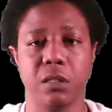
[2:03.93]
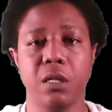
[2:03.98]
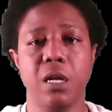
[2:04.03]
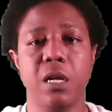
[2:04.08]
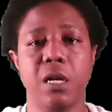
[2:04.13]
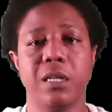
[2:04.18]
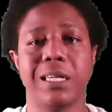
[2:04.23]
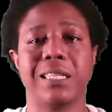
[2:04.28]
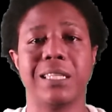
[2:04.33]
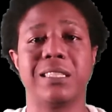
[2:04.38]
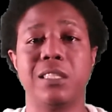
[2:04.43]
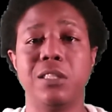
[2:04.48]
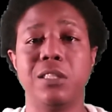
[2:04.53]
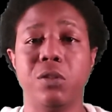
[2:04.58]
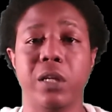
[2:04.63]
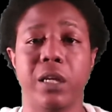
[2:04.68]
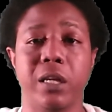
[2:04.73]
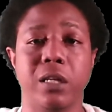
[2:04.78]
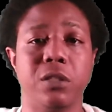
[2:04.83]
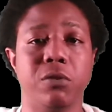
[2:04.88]
That's still
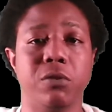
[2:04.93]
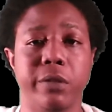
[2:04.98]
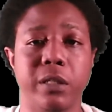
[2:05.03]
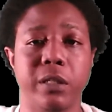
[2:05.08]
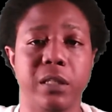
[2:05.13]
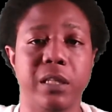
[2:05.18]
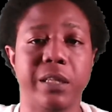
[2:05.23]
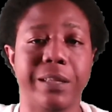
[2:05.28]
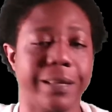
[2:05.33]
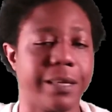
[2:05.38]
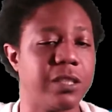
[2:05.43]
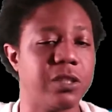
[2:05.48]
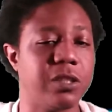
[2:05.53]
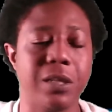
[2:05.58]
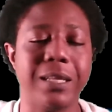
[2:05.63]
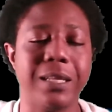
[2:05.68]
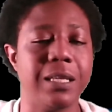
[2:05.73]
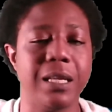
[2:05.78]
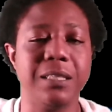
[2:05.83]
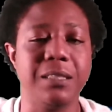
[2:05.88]
hindering it because
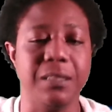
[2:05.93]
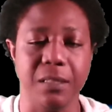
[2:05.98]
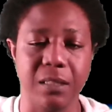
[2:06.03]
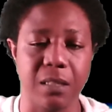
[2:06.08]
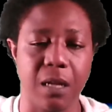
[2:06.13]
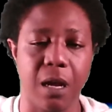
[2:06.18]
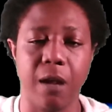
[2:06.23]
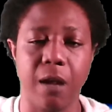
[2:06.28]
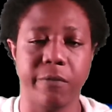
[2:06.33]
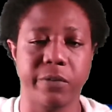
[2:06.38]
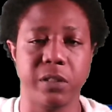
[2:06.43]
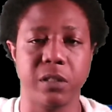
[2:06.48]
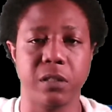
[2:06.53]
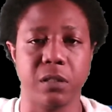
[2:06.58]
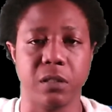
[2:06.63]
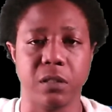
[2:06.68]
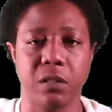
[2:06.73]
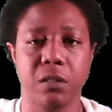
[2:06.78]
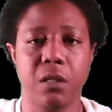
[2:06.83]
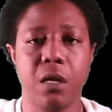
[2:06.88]
it's
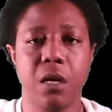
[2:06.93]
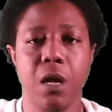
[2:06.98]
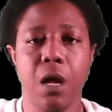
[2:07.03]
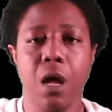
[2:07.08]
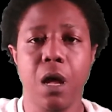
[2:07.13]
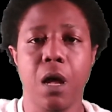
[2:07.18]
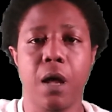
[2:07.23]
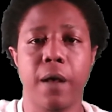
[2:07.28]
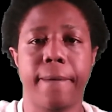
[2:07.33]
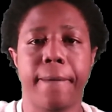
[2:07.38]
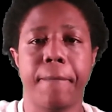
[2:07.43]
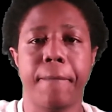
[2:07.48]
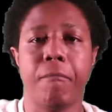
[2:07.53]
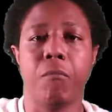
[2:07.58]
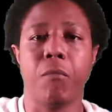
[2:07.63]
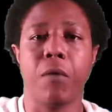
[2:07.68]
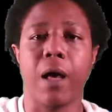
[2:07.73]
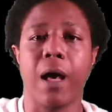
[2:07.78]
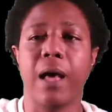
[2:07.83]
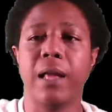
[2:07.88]
obvious.
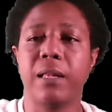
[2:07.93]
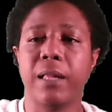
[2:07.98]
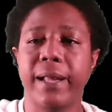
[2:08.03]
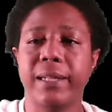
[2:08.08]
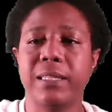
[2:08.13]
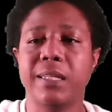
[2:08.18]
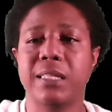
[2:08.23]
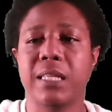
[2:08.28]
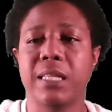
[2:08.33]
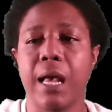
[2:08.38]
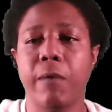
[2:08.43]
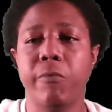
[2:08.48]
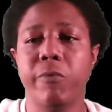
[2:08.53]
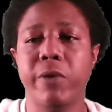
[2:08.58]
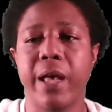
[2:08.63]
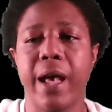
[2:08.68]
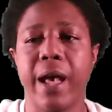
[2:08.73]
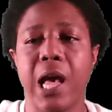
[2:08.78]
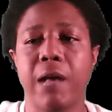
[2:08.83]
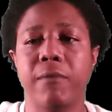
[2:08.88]
I like the time we
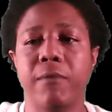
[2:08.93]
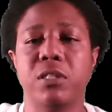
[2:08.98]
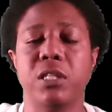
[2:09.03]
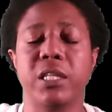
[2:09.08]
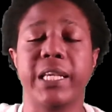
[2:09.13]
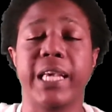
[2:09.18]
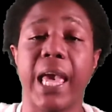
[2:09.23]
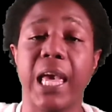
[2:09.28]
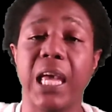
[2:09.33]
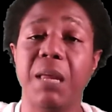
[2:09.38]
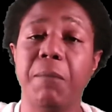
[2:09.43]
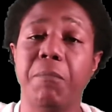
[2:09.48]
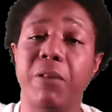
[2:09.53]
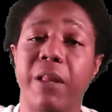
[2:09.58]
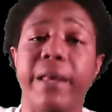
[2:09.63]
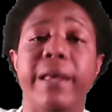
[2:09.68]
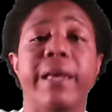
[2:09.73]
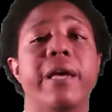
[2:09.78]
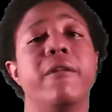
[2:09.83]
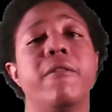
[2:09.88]
have to game
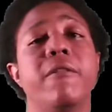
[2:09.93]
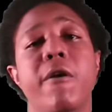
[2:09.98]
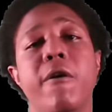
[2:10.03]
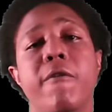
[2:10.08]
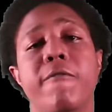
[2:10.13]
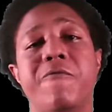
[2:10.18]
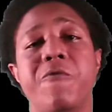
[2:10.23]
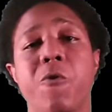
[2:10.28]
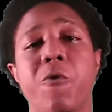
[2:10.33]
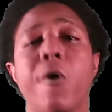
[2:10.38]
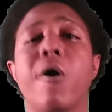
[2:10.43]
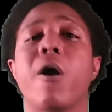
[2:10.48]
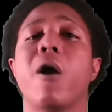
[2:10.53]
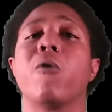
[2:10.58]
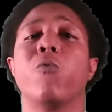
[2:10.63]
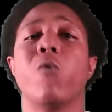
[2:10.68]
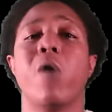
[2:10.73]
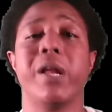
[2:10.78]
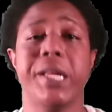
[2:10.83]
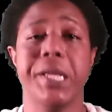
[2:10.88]
plan for our
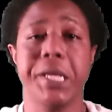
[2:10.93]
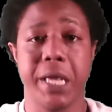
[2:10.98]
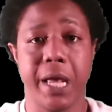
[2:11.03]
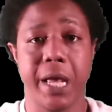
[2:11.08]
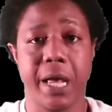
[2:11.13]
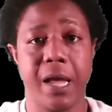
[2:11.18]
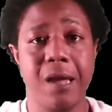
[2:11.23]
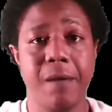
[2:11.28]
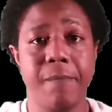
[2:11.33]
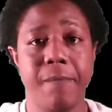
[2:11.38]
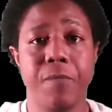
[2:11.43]
running game.